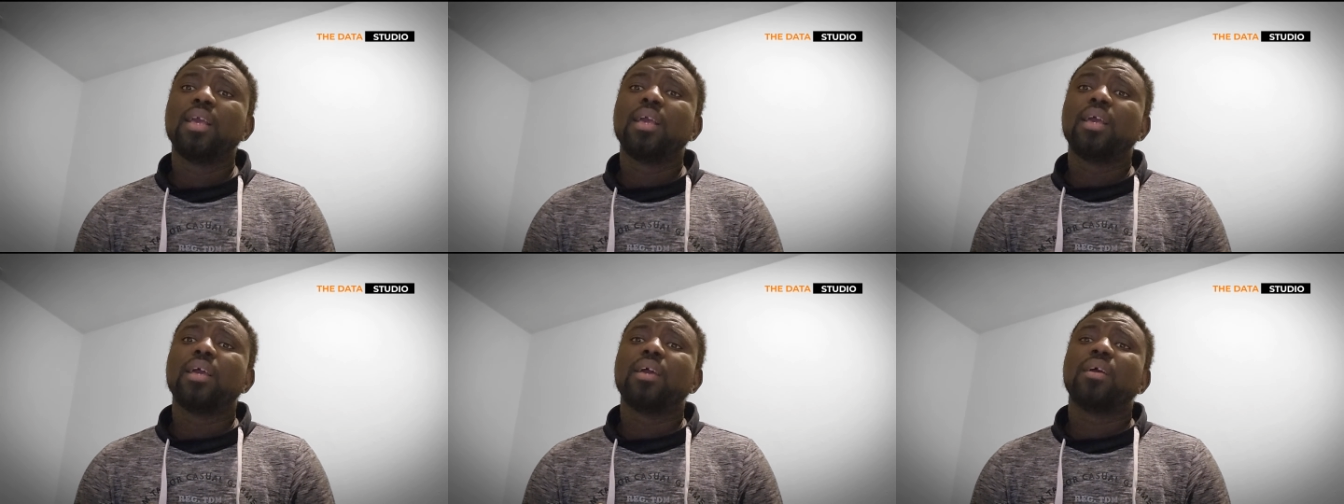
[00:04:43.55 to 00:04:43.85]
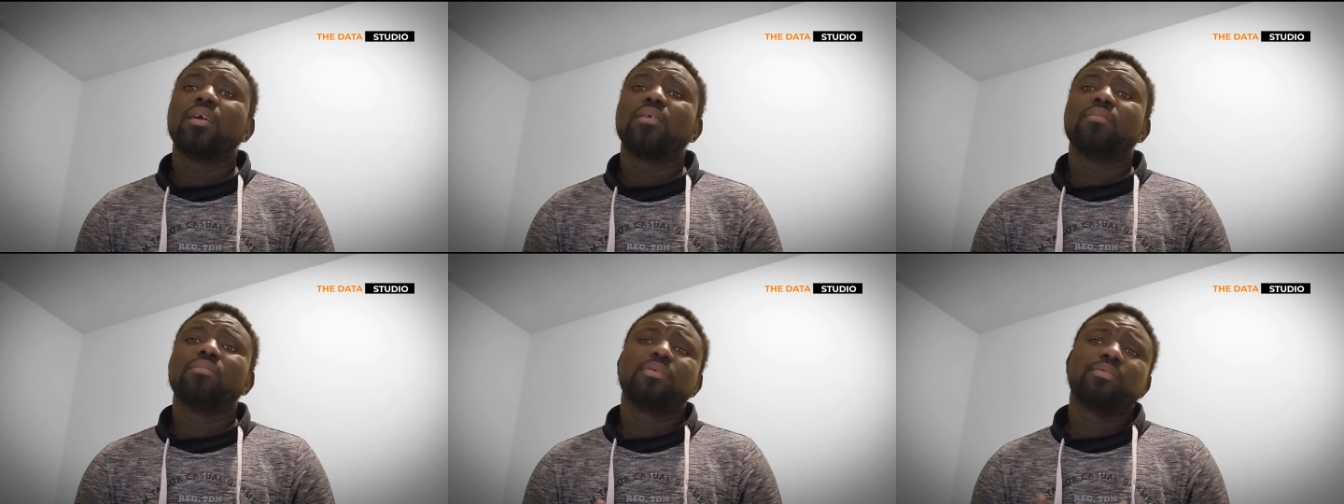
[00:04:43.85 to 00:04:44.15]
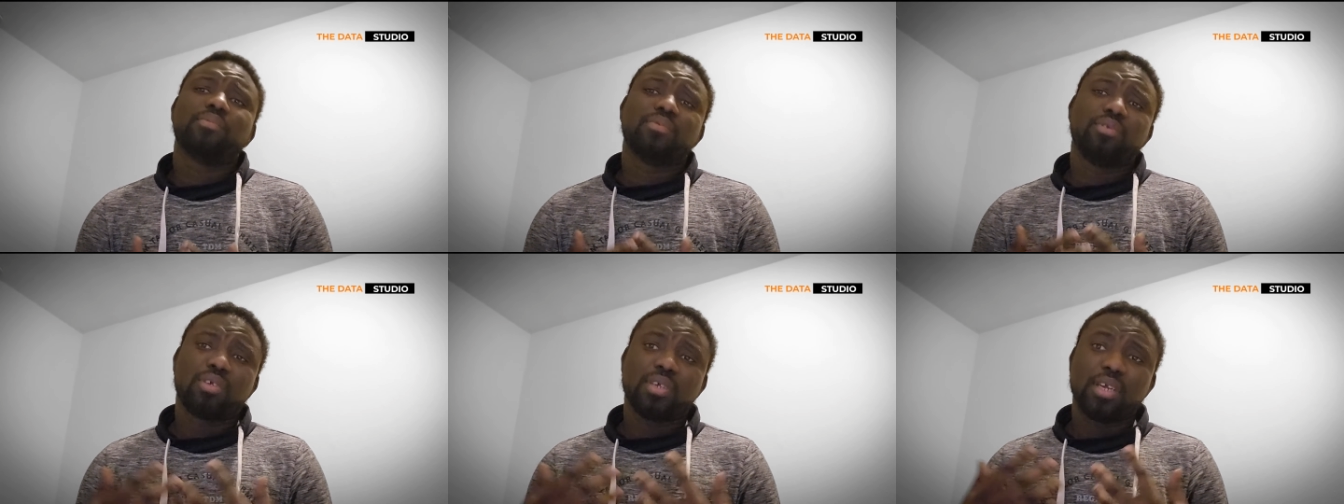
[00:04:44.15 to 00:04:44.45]

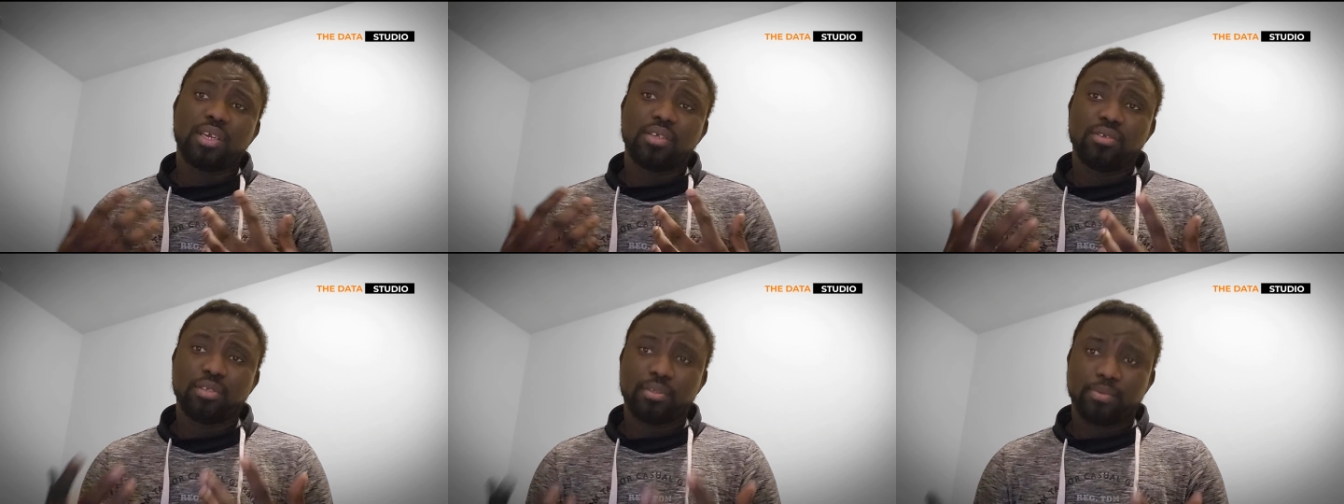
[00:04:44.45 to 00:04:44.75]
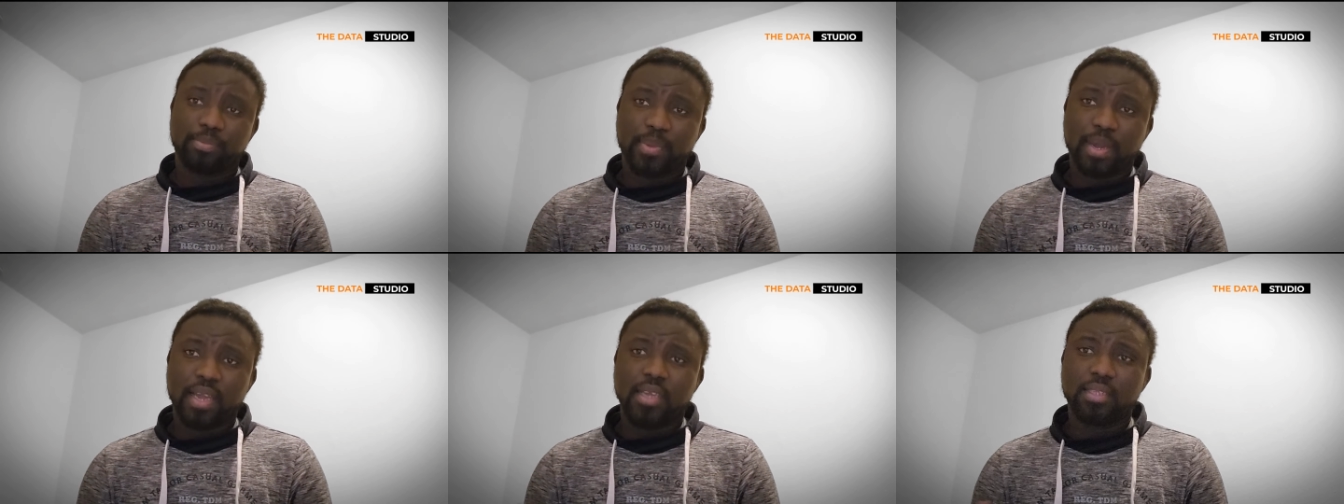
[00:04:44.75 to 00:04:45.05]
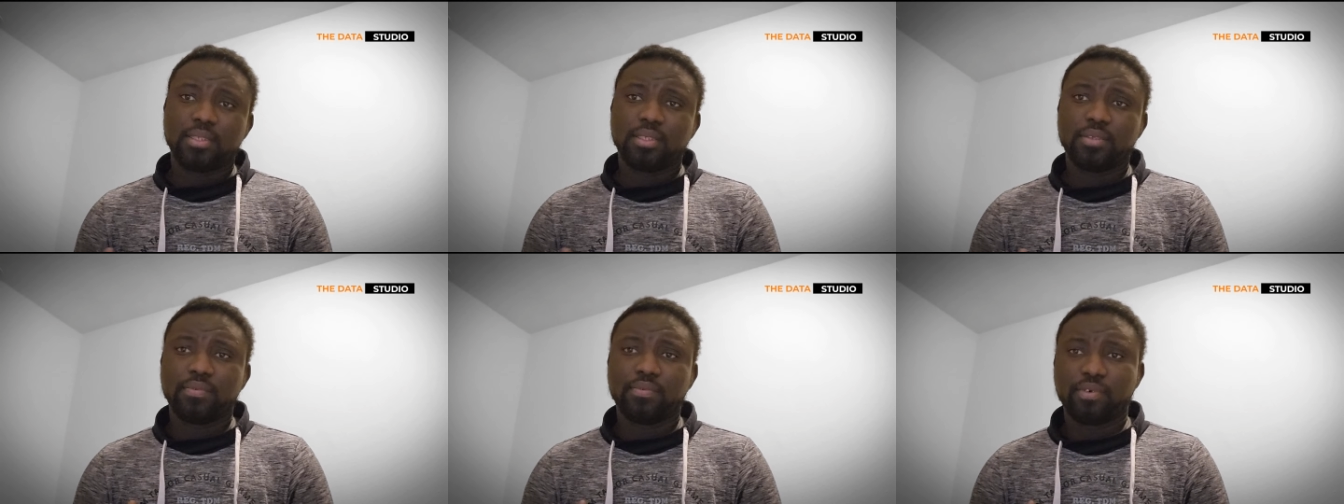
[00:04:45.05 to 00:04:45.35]
Even you can use
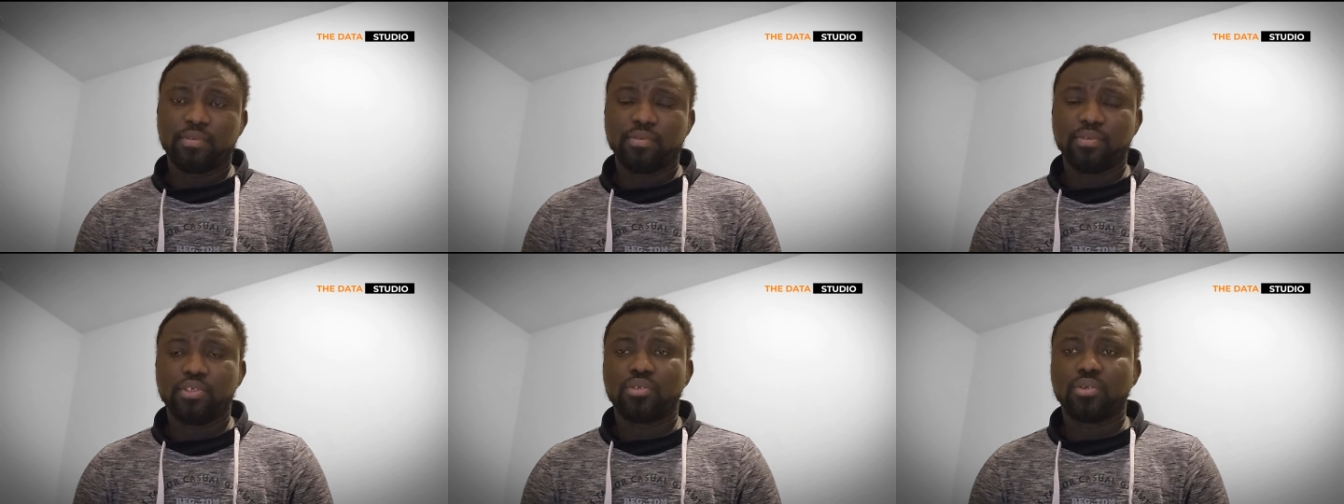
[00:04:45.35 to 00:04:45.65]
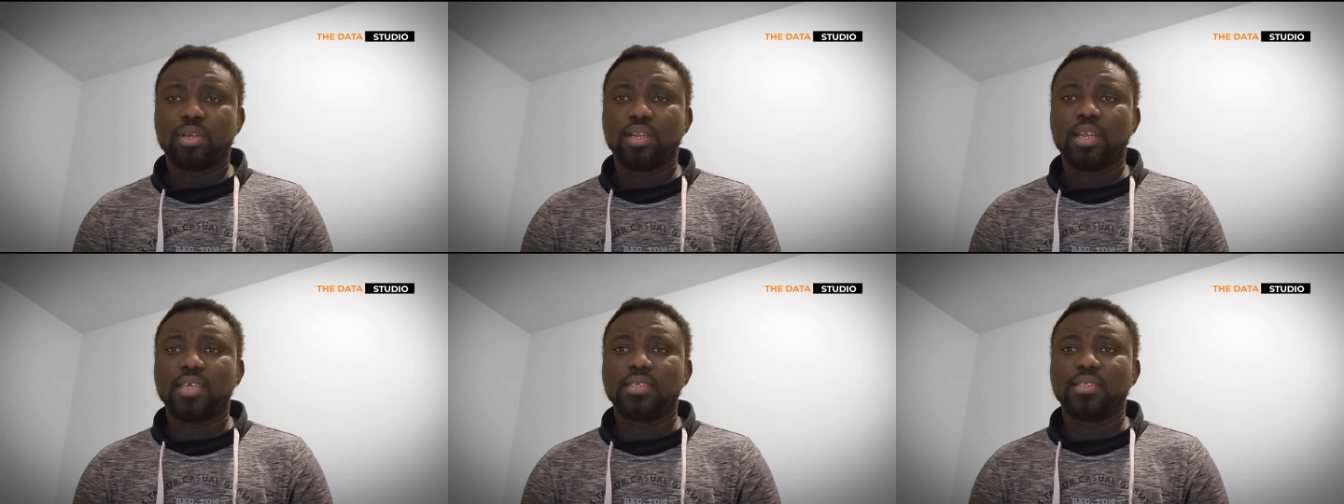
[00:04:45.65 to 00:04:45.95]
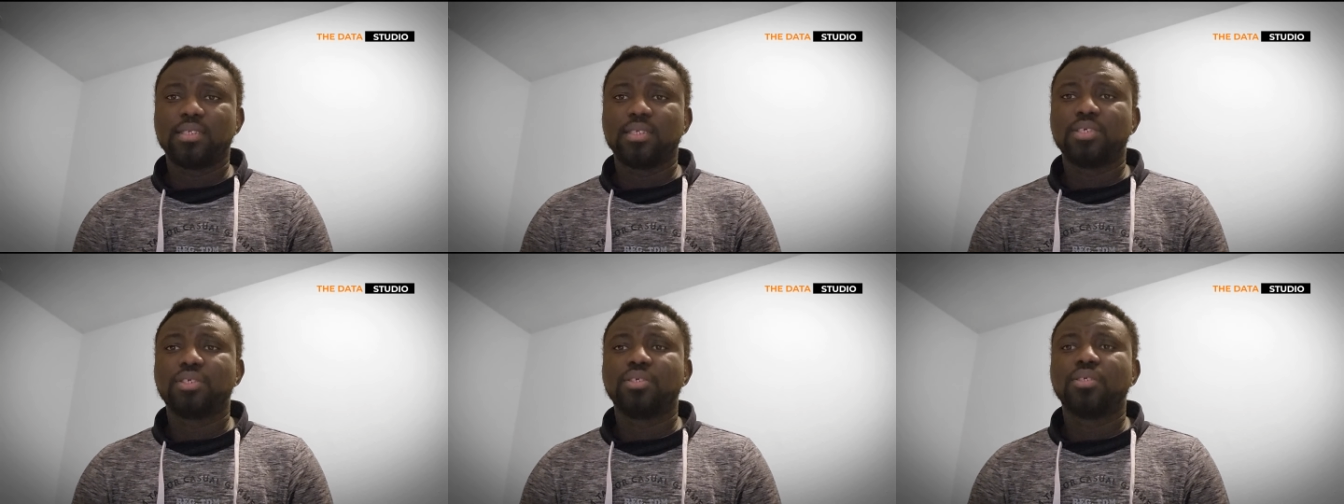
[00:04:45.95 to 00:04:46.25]
Python for
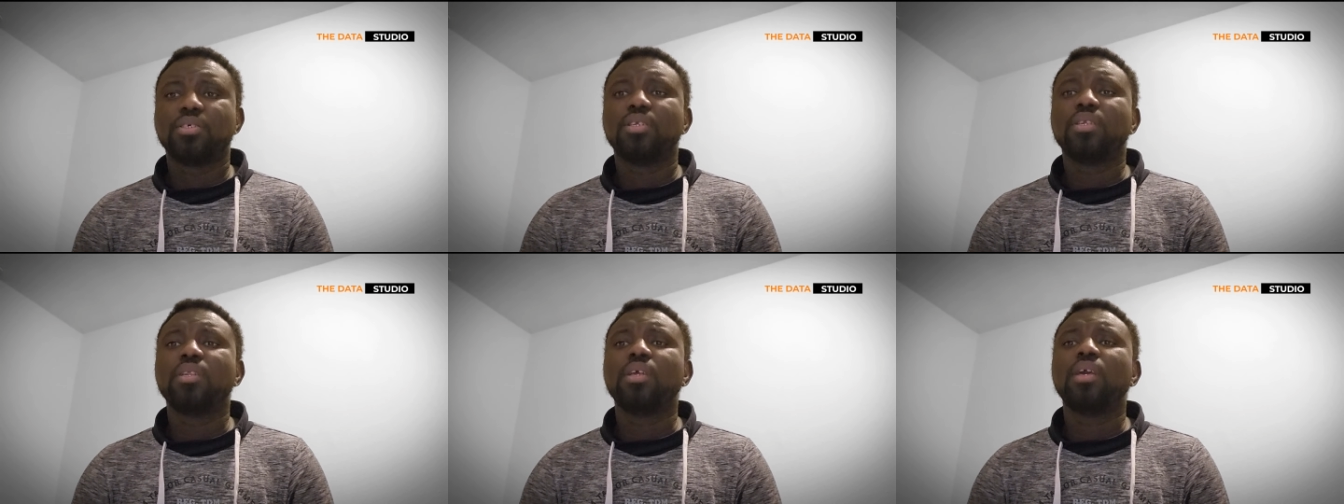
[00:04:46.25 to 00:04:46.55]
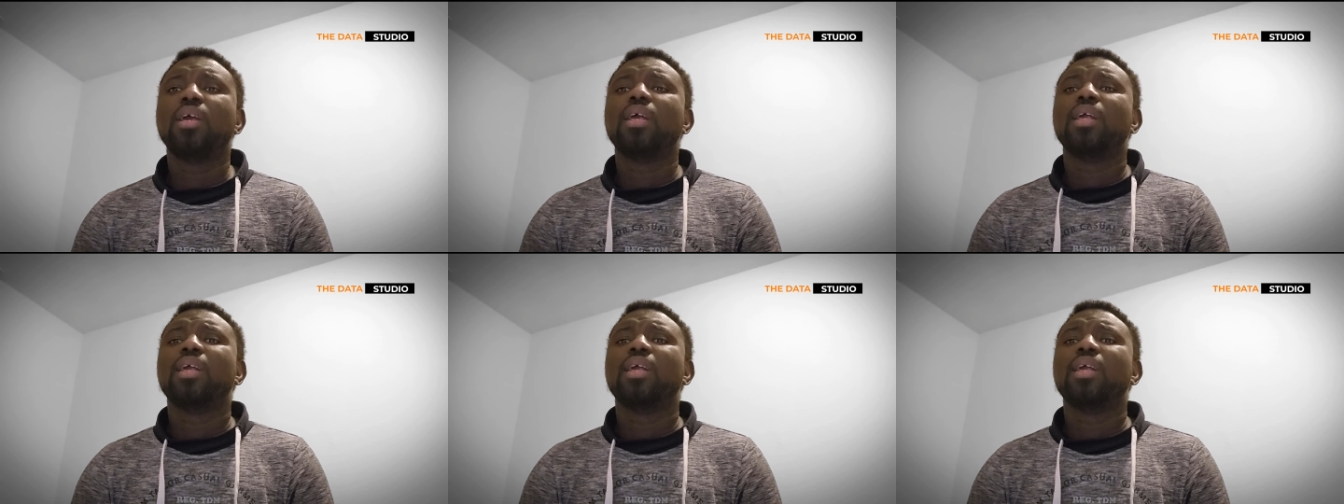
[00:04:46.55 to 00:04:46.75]
visualization,